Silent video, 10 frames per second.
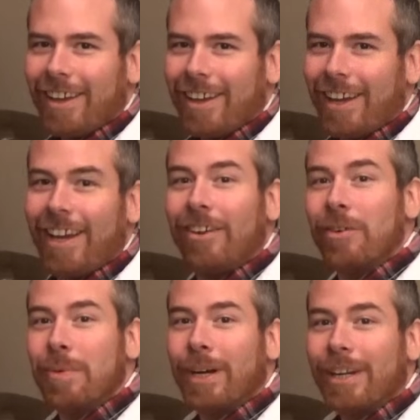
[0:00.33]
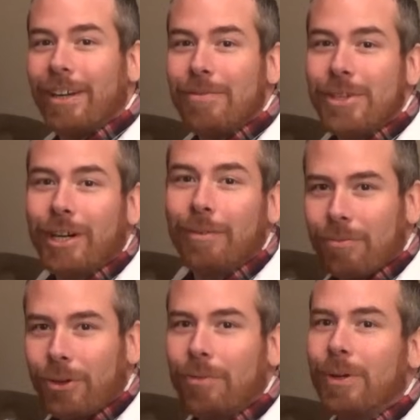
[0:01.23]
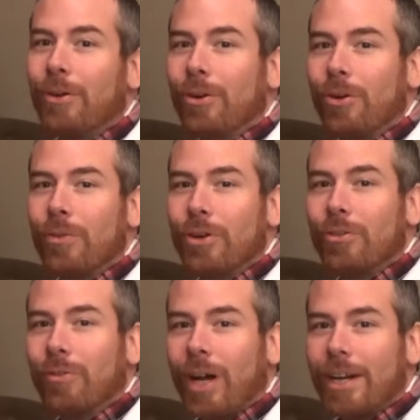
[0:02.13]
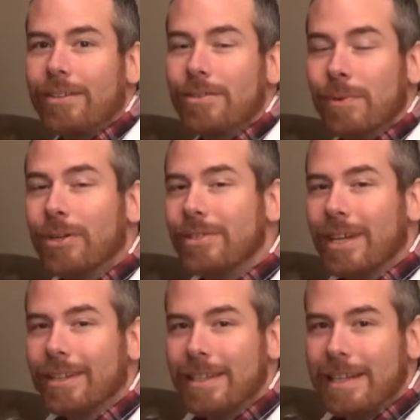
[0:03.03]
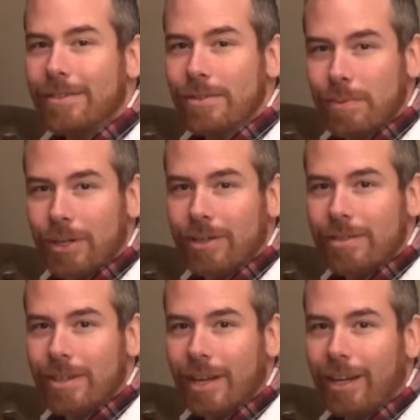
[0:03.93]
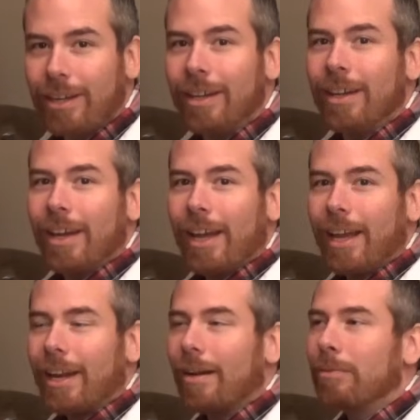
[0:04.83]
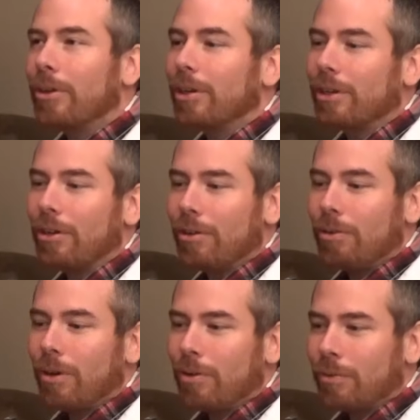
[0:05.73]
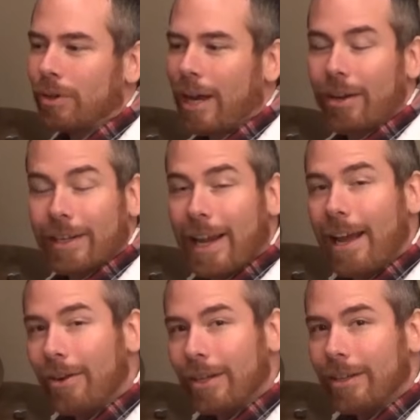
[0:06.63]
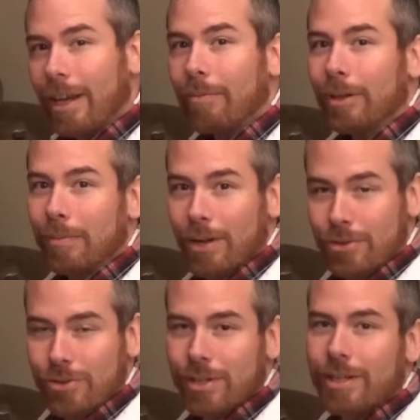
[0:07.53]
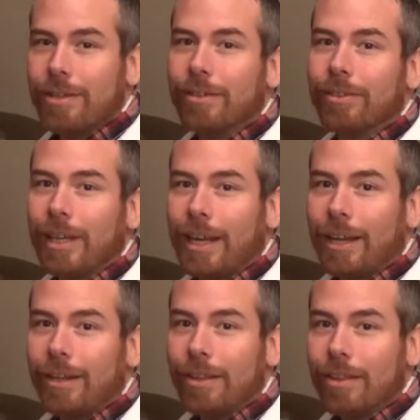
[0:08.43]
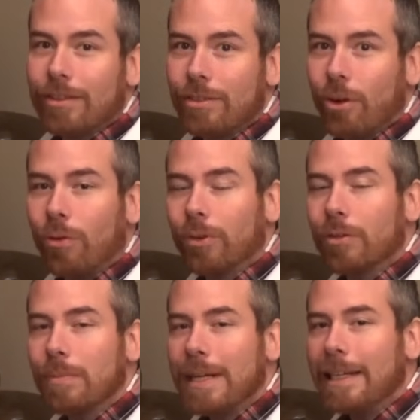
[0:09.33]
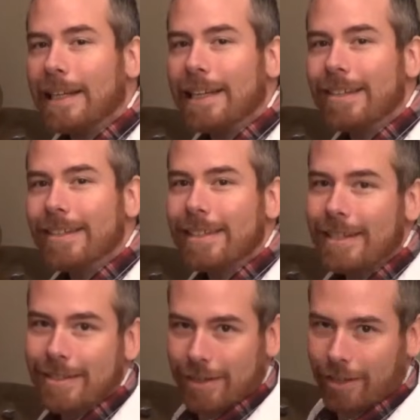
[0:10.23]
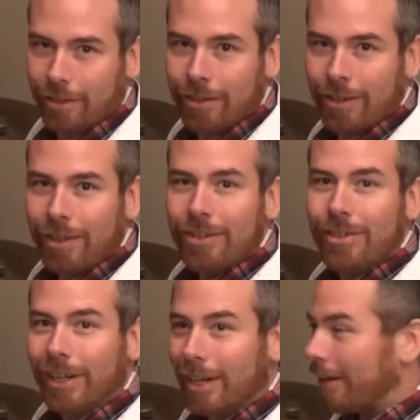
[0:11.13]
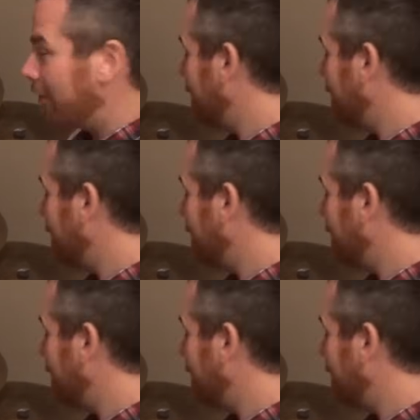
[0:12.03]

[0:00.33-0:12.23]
Hey everybody, I'm Jeremy. We're going to be going over Nirvana Smells Like Teen Spirit today, and I'm going to go over how to count it, how many measures it is, and go over the beat in detail. Check it out.